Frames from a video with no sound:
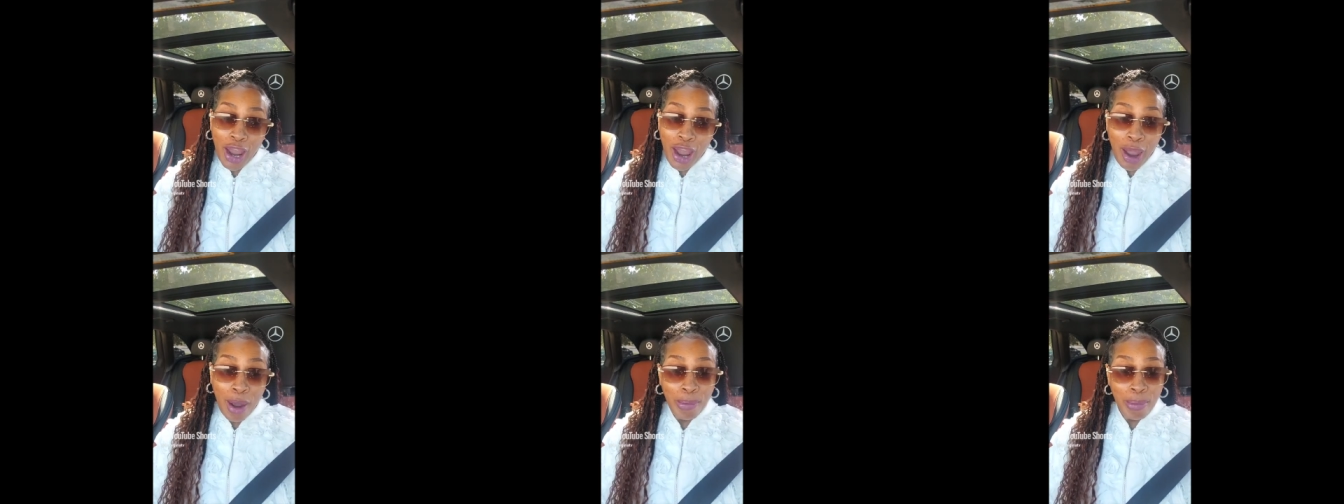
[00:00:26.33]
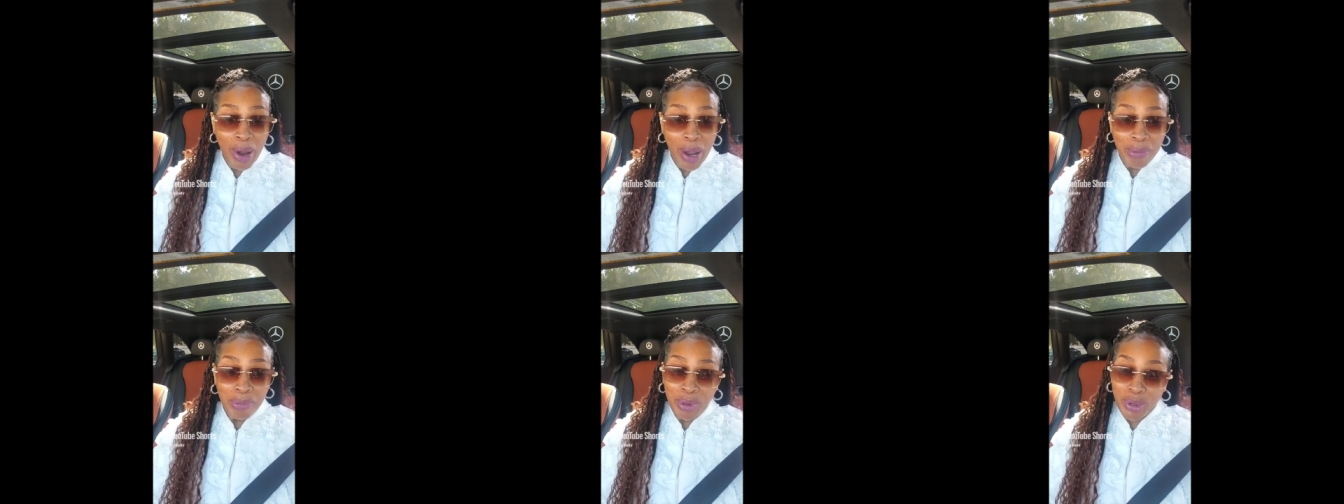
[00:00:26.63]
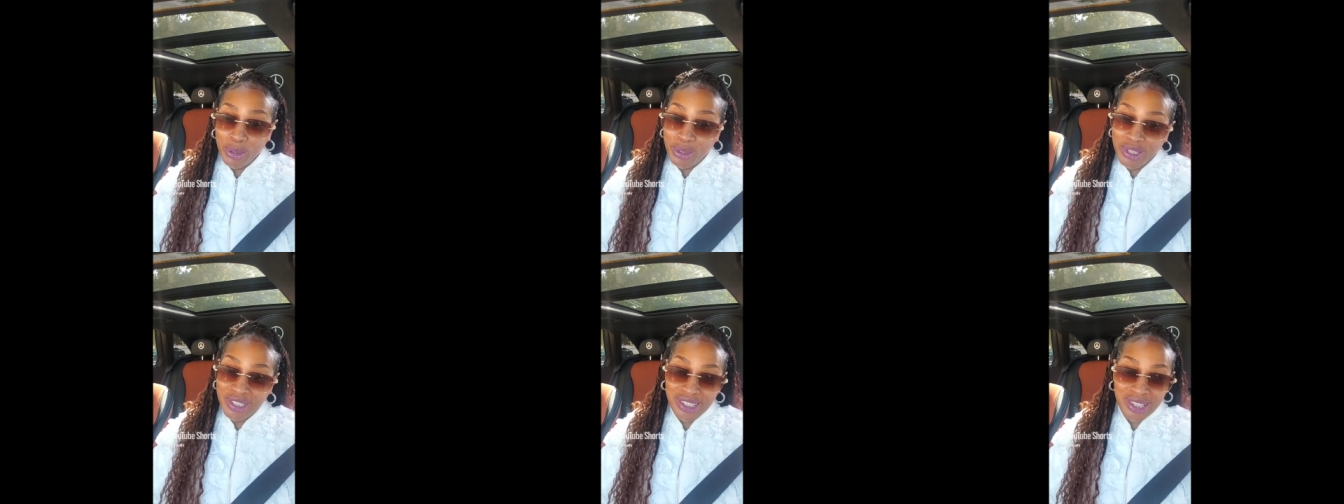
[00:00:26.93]
I might
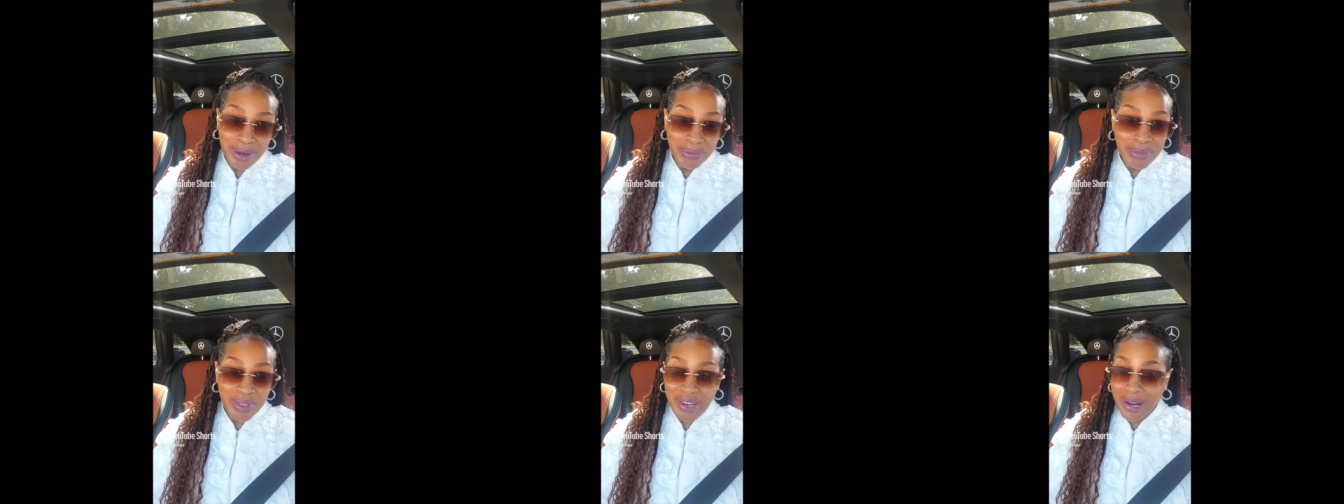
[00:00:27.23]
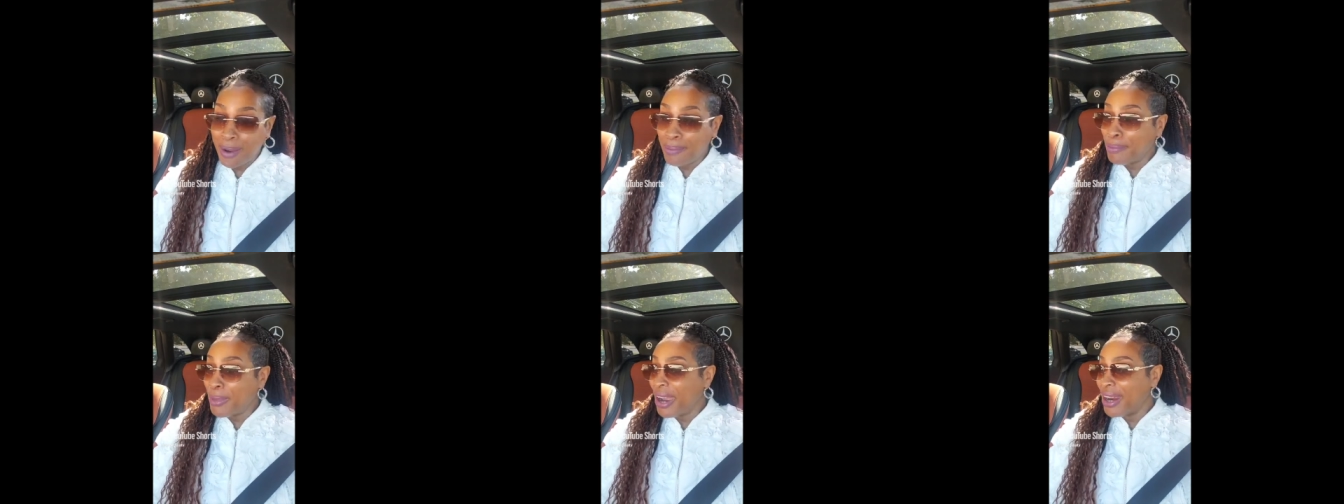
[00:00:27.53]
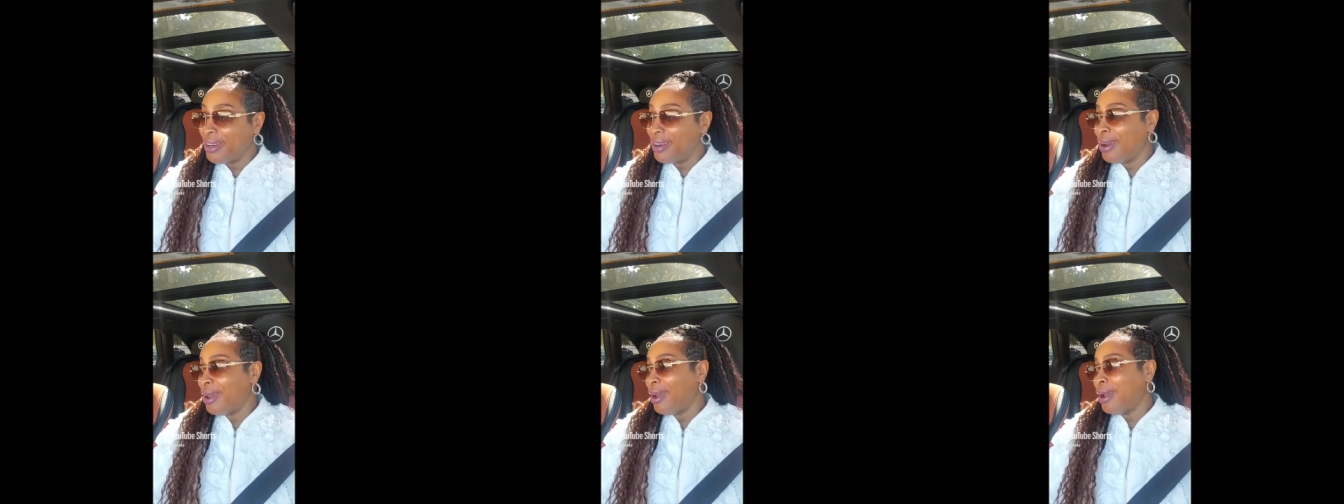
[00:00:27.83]
purchase something, I
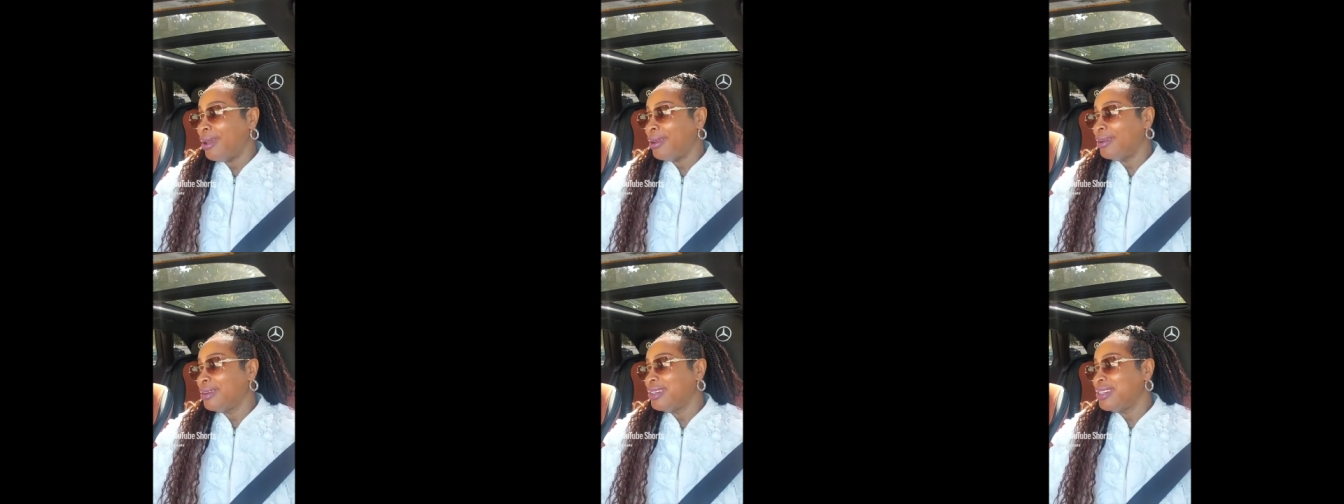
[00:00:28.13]
might not.